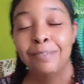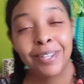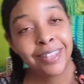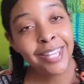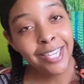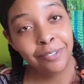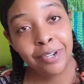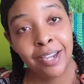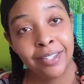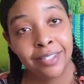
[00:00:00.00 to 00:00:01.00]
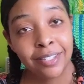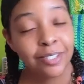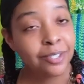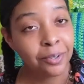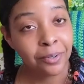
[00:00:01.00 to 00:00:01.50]
but thank you guys
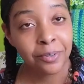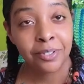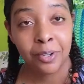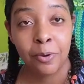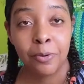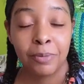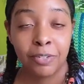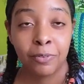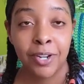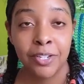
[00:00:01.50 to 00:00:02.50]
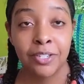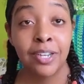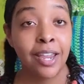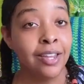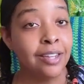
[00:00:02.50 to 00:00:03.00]
so so much for
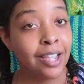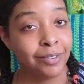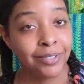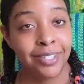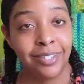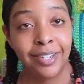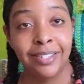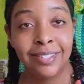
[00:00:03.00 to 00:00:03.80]
watching and I will see you guys